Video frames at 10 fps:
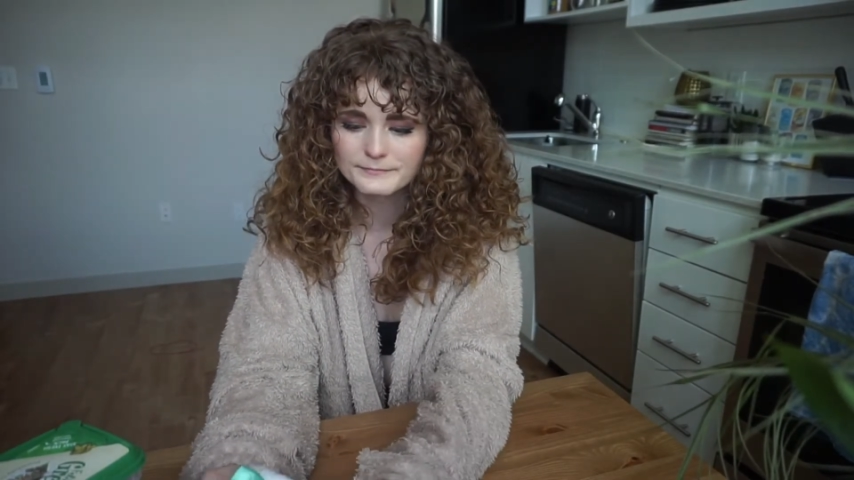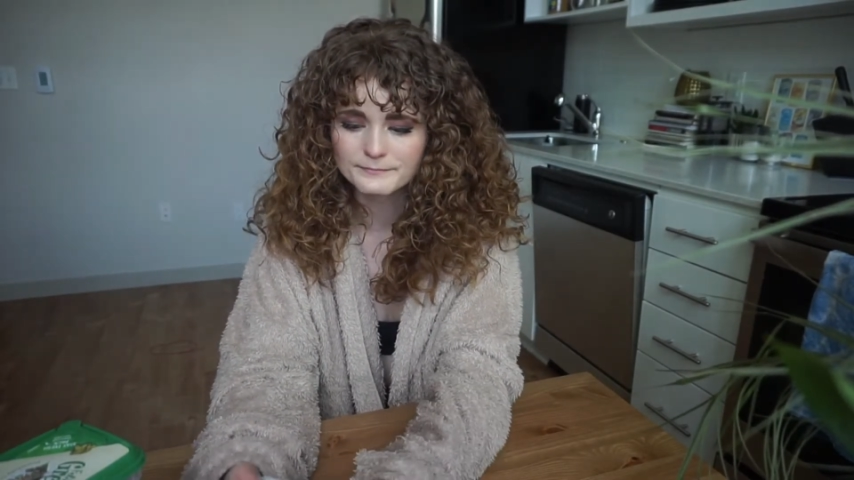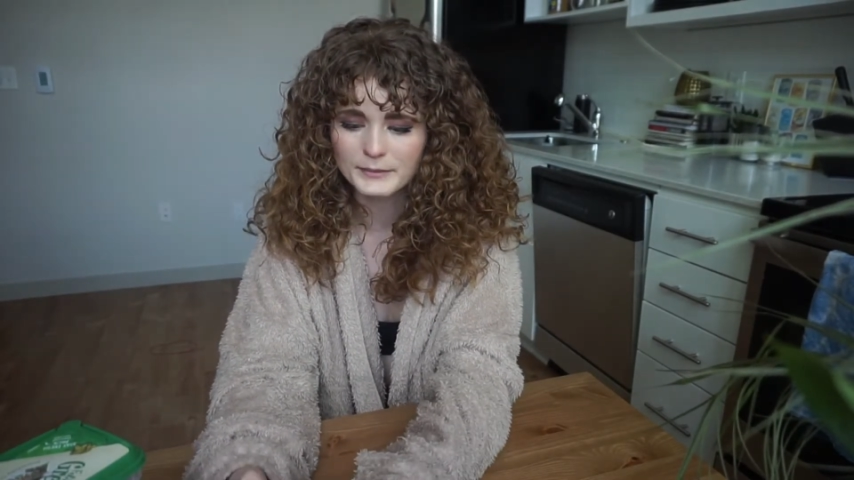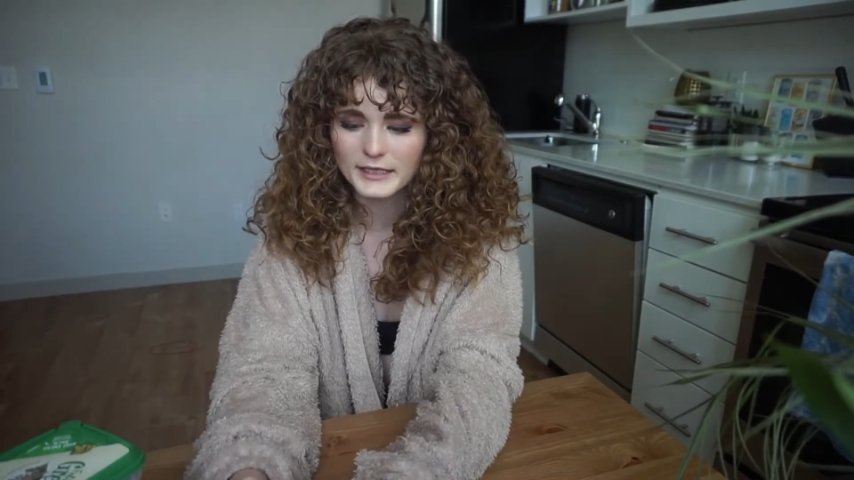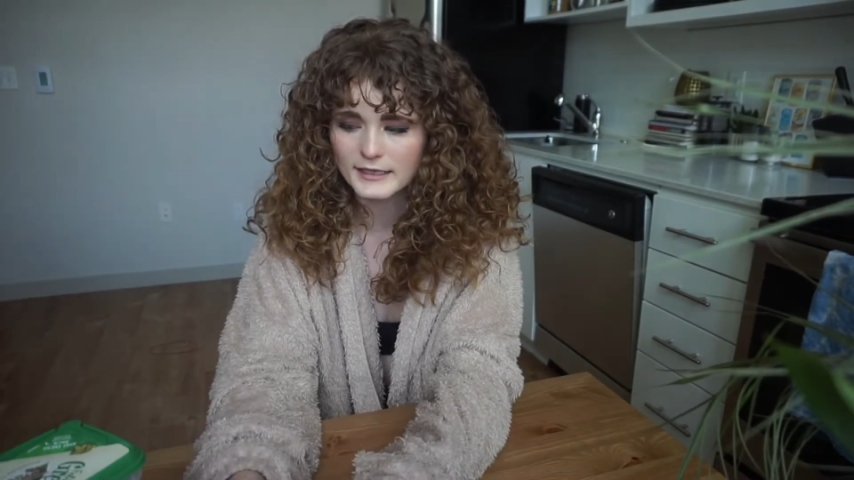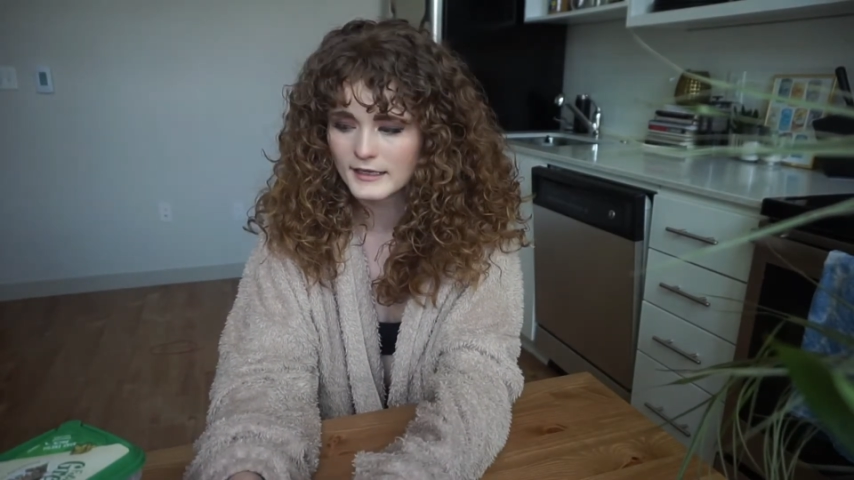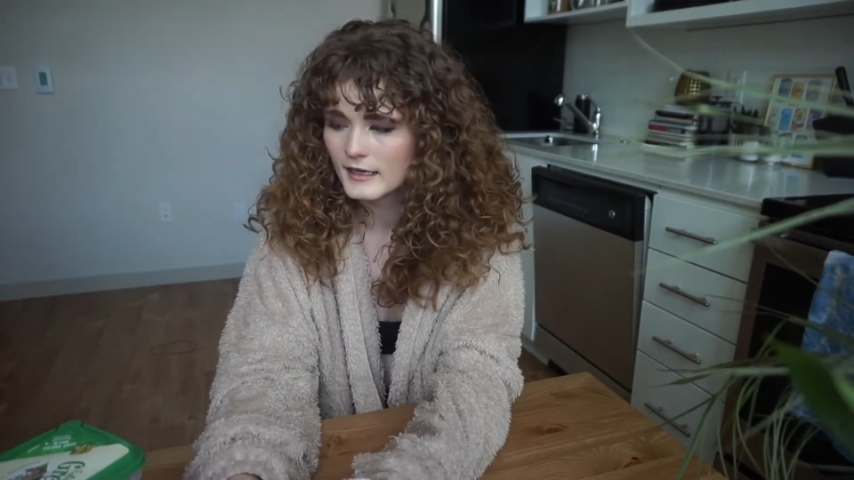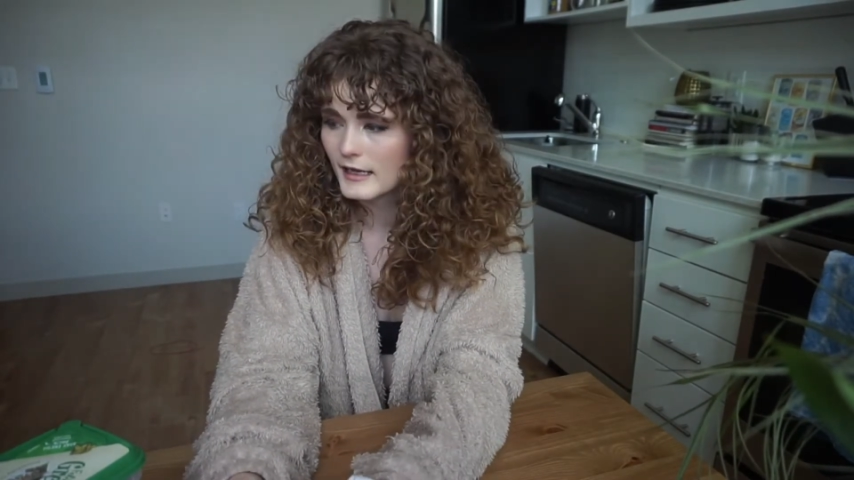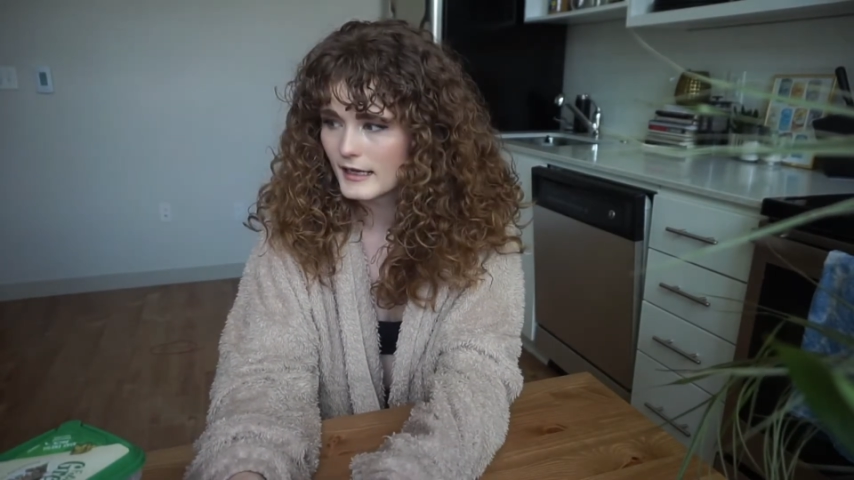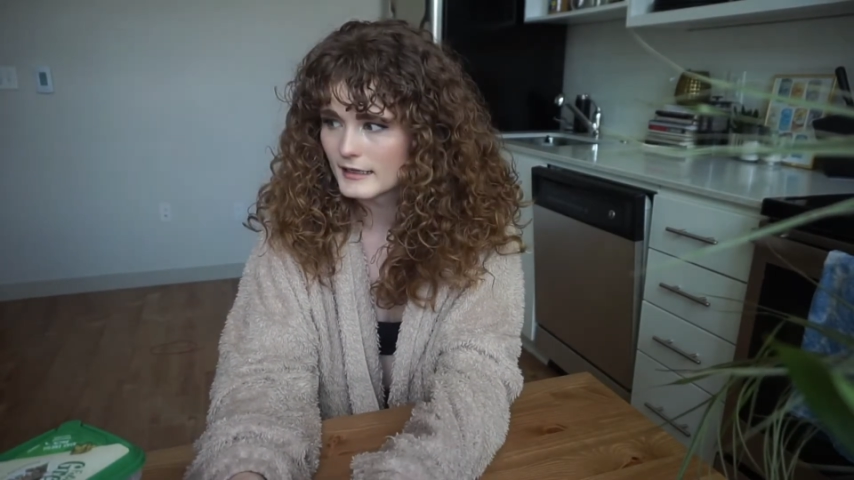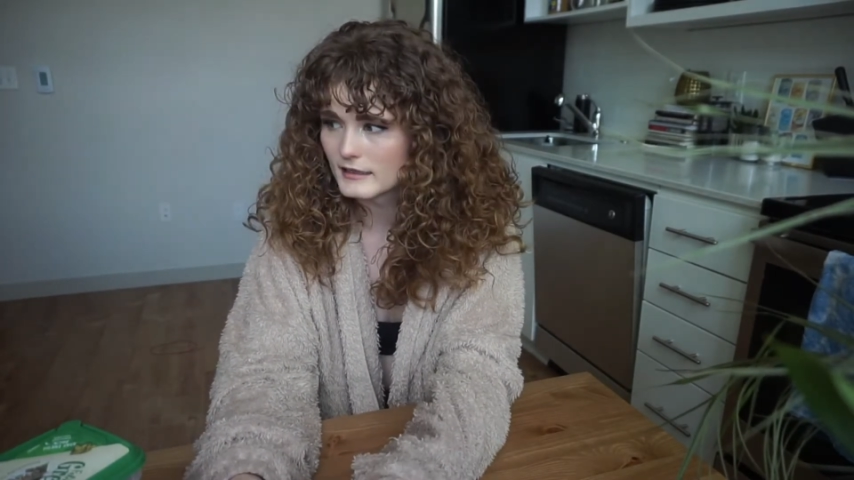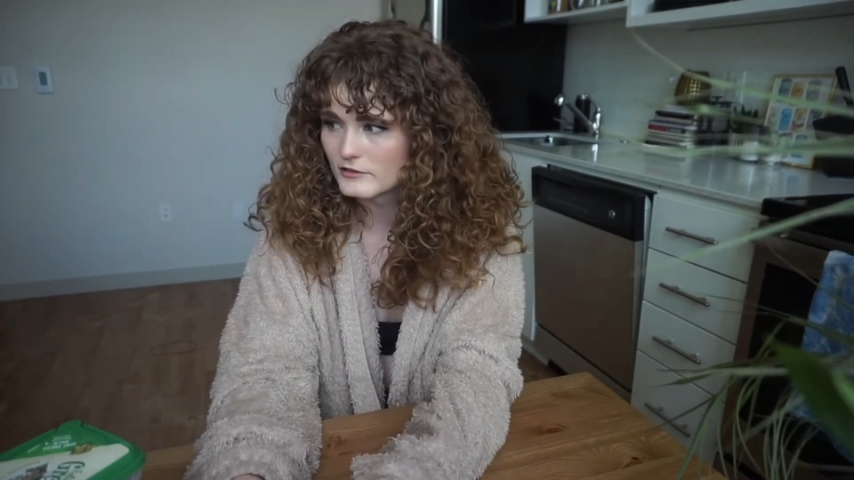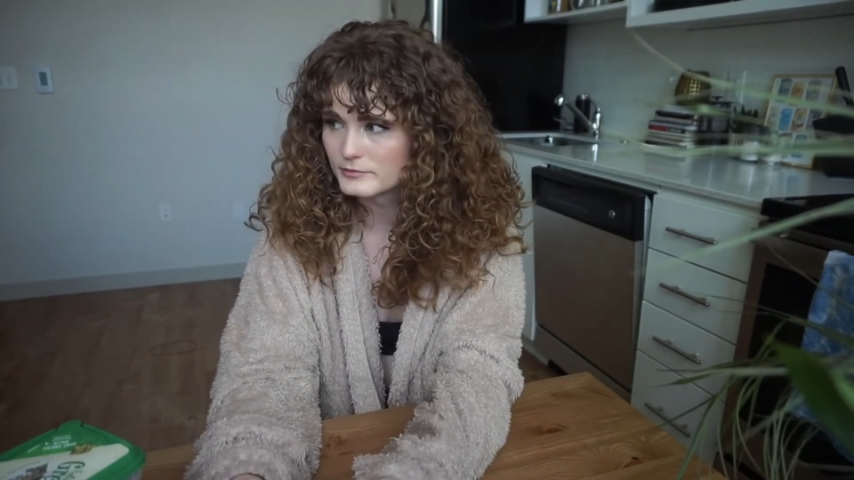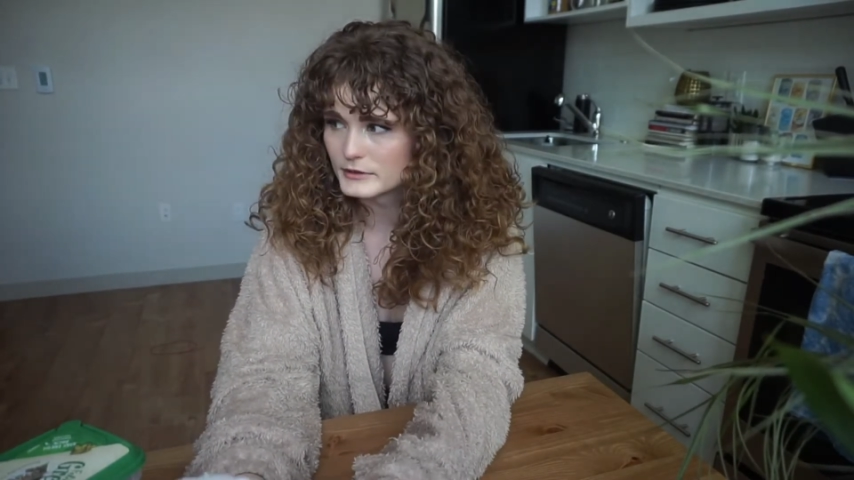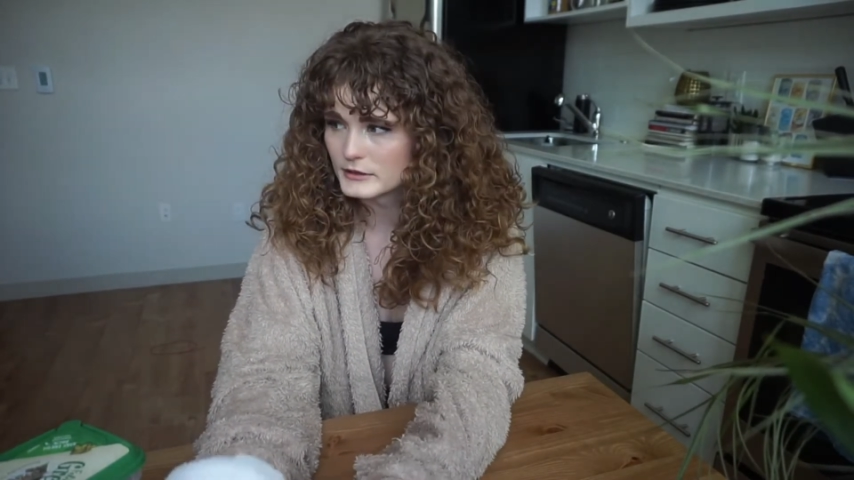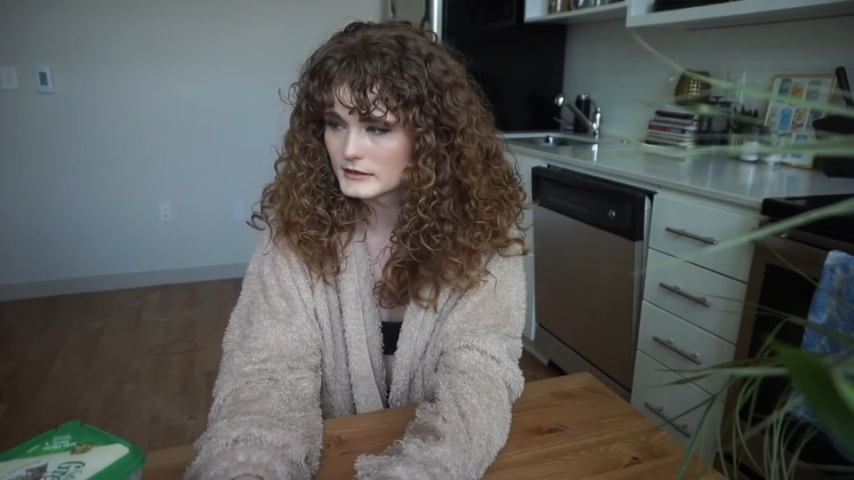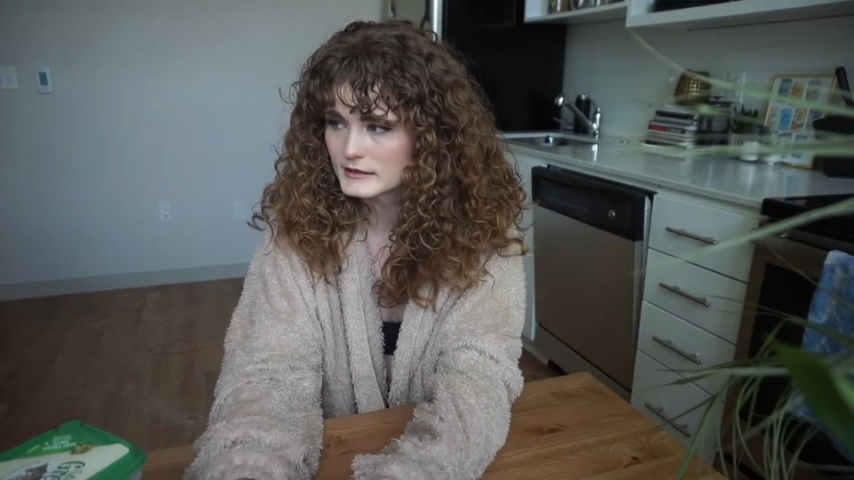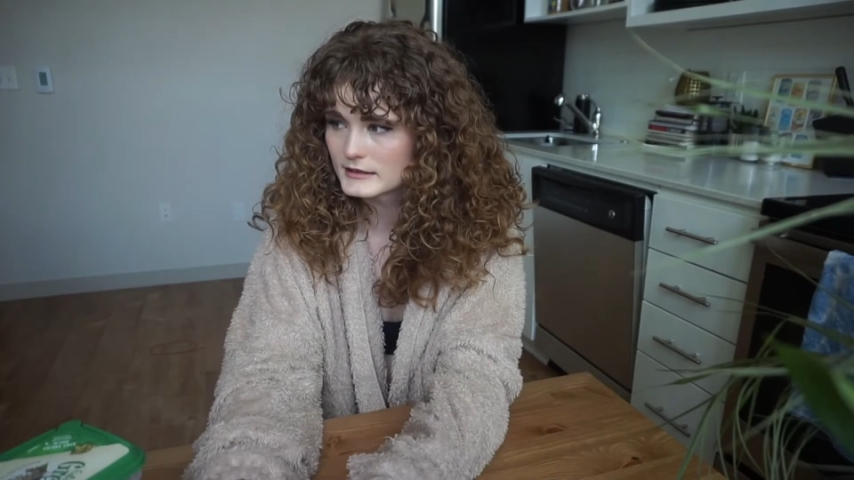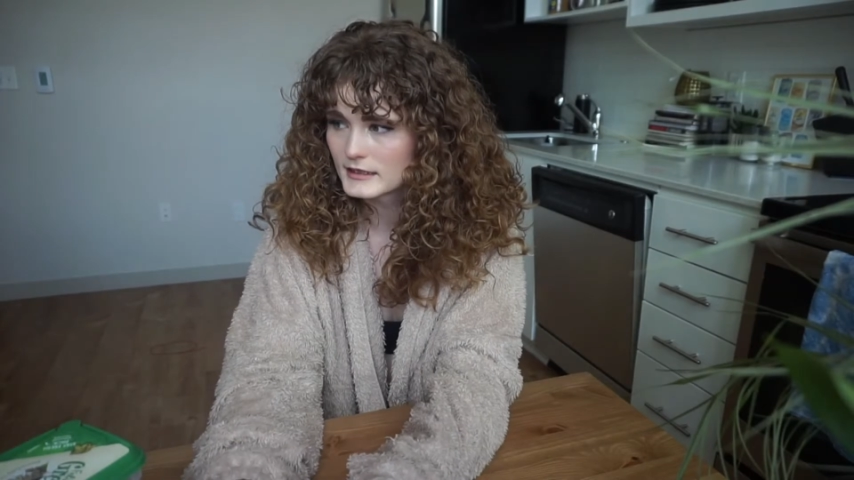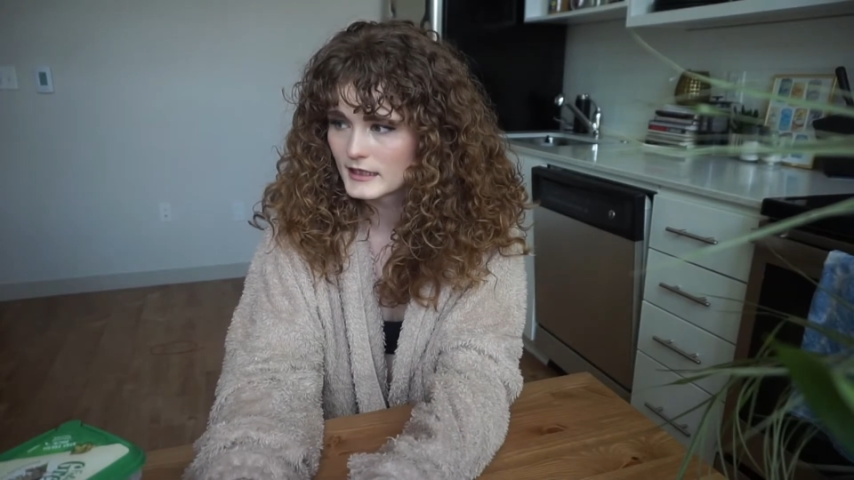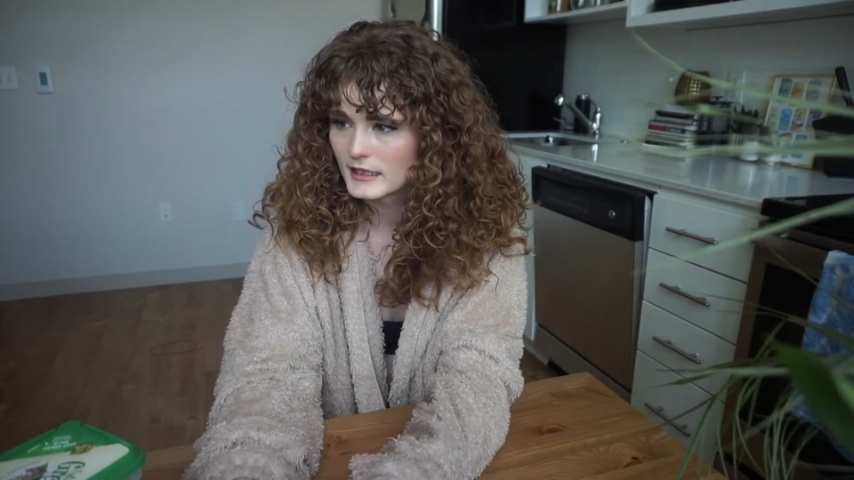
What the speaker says: But I love Bruce.